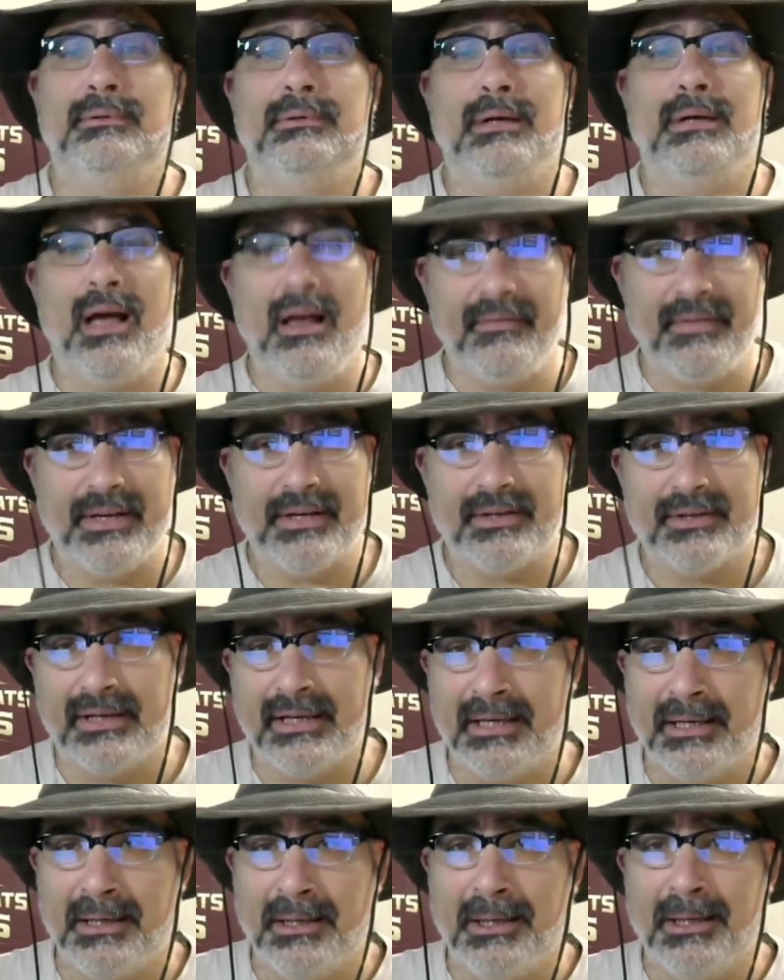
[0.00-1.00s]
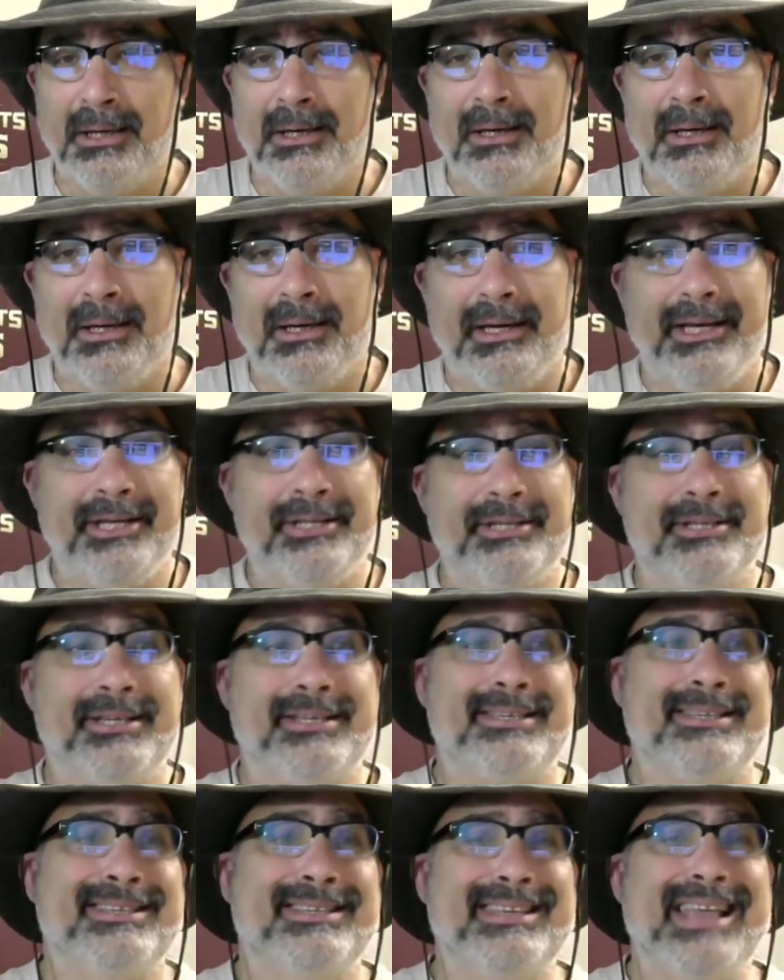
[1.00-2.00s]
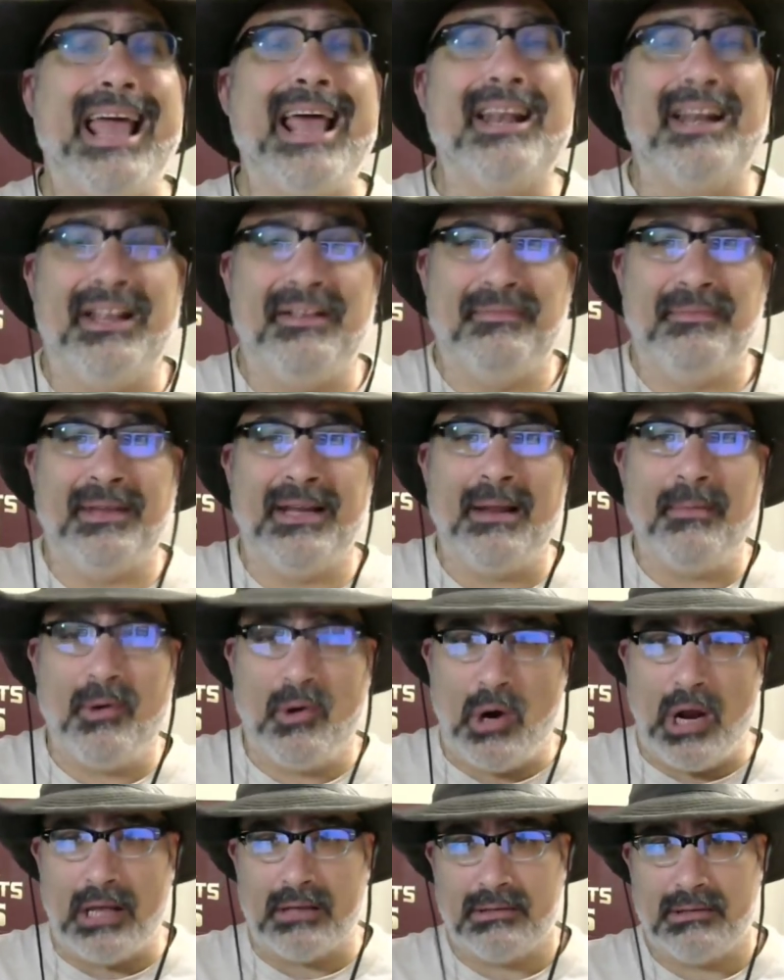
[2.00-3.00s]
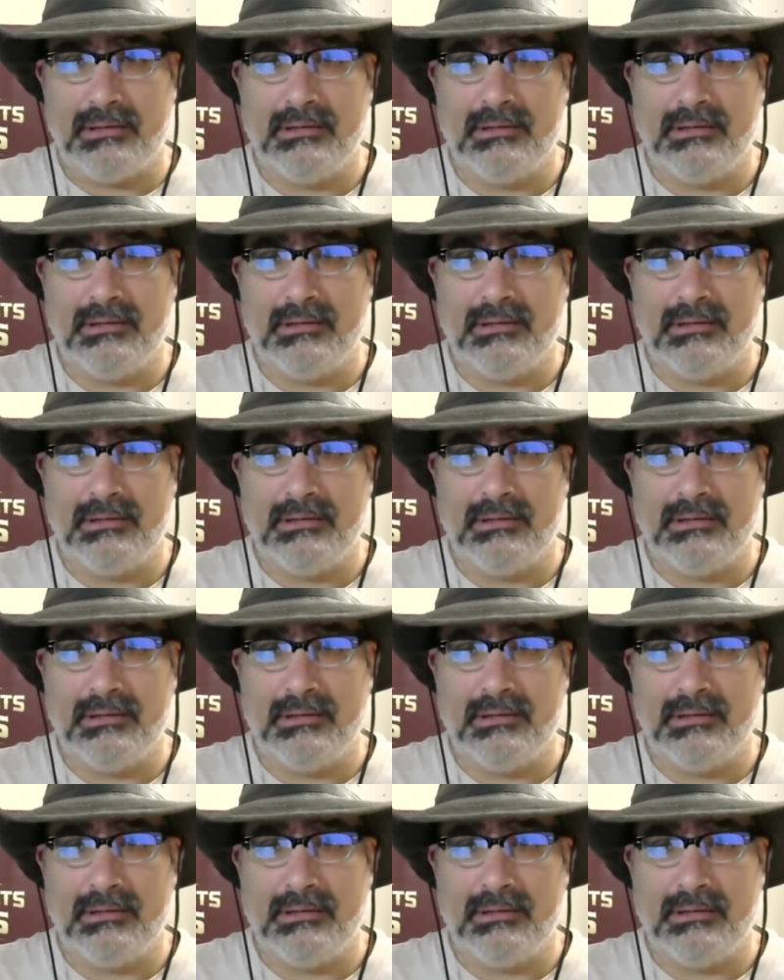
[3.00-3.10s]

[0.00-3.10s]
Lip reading: obviously, is this insanity from the Democrats.